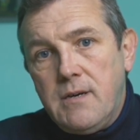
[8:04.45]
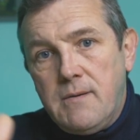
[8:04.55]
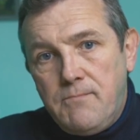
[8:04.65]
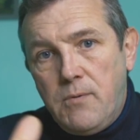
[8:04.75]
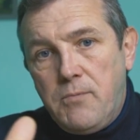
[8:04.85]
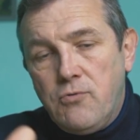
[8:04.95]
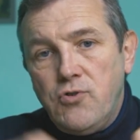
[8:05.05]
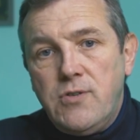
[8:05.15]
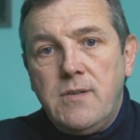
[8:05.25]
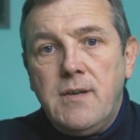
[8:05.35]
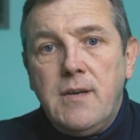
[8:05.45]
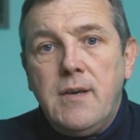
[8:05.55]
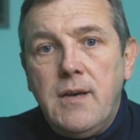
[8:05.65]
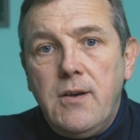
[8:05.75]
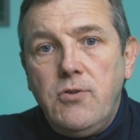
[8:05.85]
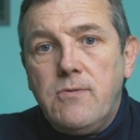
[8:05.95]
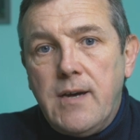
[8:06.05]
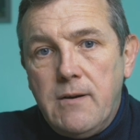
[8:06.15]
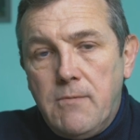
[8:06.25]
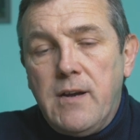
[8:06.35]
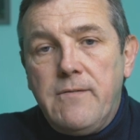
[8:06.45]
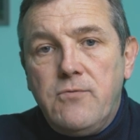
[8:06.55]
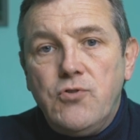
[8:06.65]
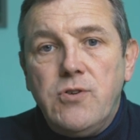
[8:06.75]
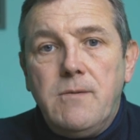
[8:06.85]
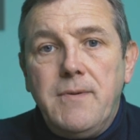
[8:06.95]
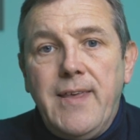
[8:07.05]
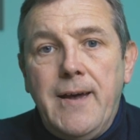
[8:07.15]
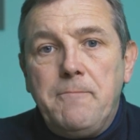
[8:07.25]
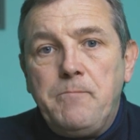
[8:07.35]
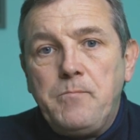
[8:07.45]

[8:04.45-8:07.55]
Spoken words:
and proportion, you'll get a wonderful shot with that.